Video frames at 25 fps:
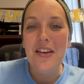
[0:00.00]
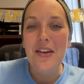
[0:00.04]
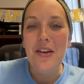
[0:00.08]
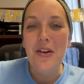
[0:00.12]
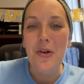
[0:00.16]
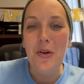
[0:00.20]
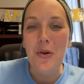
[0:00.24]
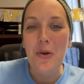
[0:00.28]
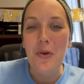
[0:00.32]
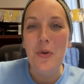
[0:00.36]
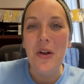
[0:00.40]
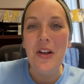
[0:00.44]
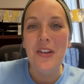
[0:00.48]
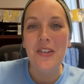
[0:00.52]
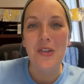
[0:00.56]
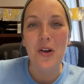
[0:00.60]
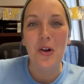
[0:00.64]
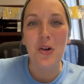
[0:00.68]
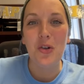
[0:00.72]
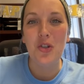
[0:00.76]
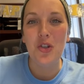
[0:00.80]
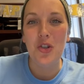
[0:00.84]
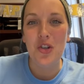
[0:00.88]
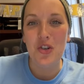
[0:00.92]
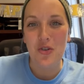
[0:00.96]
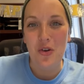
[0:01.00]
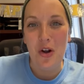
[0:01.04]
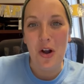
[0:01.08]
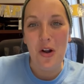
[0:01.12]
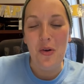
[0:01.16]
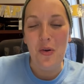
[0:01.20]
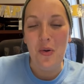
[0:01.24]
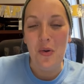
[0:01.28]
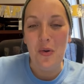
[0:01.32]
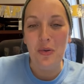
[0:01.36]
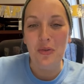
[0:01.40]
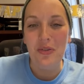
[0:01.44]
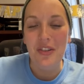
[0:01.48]
who is our
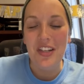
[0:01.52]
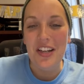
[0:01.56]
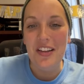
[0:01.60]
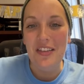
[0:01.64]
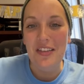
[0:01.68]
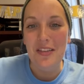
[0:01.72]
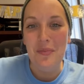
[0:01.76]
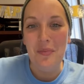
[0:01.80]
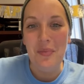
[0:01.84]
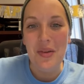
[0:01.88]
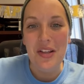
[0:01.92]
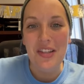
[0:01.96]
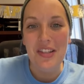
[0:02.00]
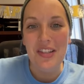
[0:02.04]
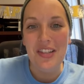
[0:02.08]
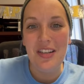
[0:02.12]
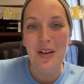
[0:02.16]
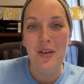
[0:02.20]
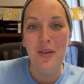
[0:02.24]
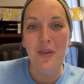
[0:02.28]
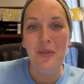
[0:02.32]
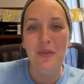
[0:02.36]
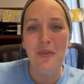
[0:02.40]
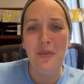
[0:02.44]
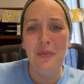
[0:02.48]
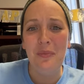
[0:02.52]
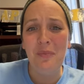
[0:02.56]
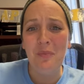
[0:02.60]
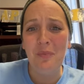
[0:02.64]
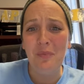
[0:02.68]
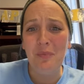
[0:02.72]
stronghold in the midst of